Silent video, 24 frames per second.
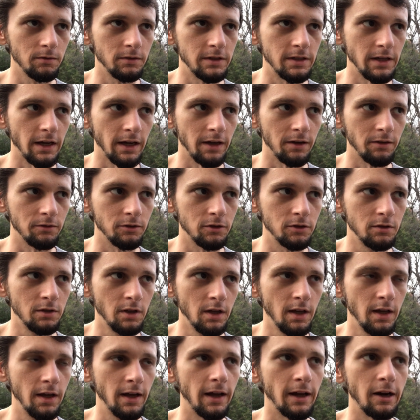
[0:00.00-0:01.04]
down,
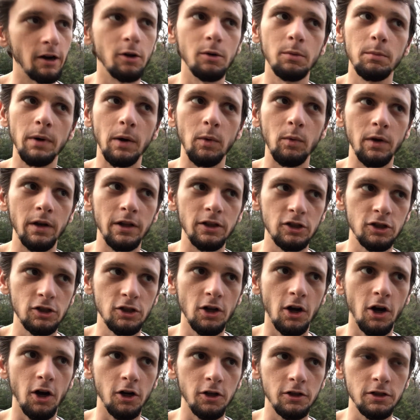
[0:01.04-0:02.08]
I don't know about when it
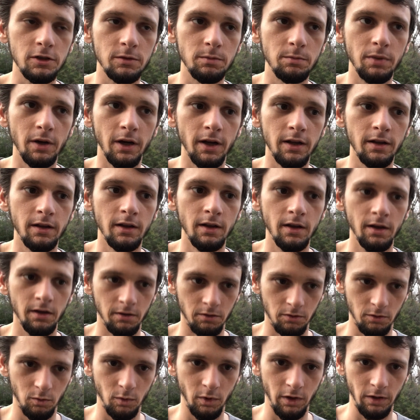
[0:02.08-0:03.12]
starts, but
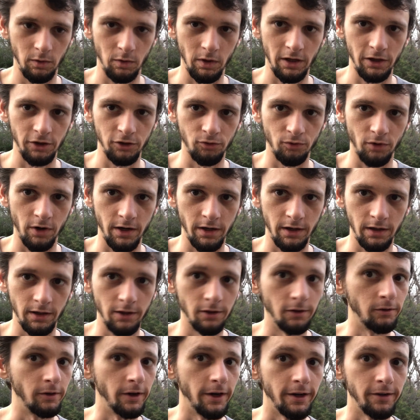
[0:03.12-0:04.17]
while it's running,
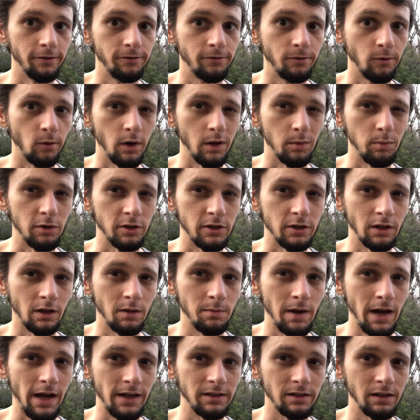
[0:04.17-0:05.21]
it'll run at 40%
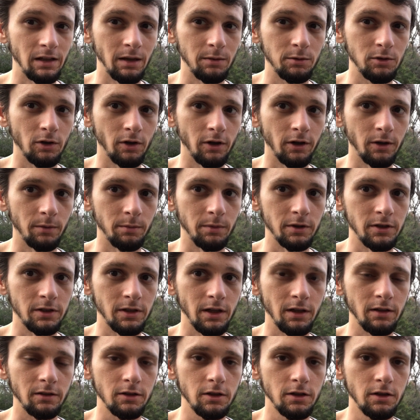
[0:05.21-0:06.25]
capacity up to 100%.
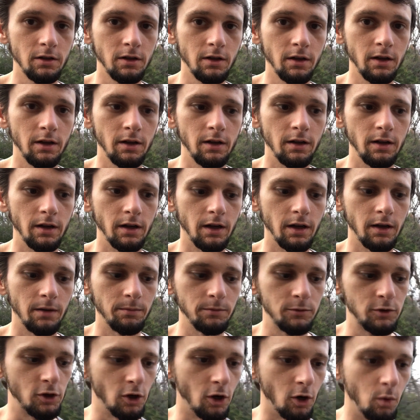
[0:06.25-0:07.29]

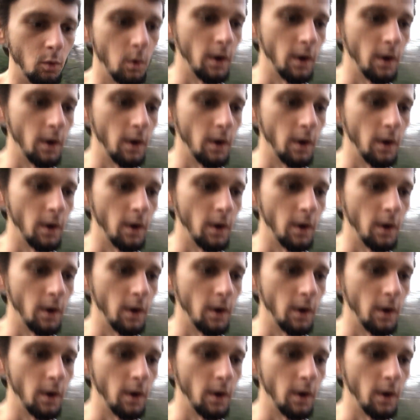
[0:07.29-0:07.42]
So